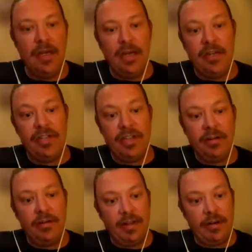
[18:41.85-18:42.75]

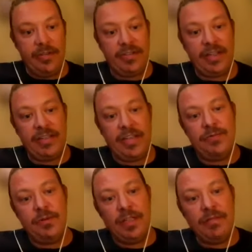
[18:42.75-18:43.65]
until there was a
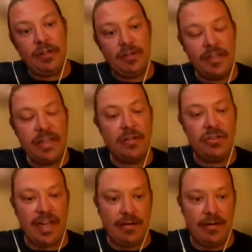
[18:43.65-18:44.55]
successful legal
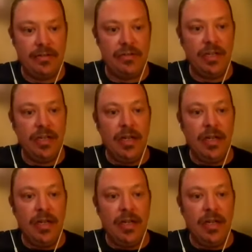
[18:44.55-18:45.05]
challenge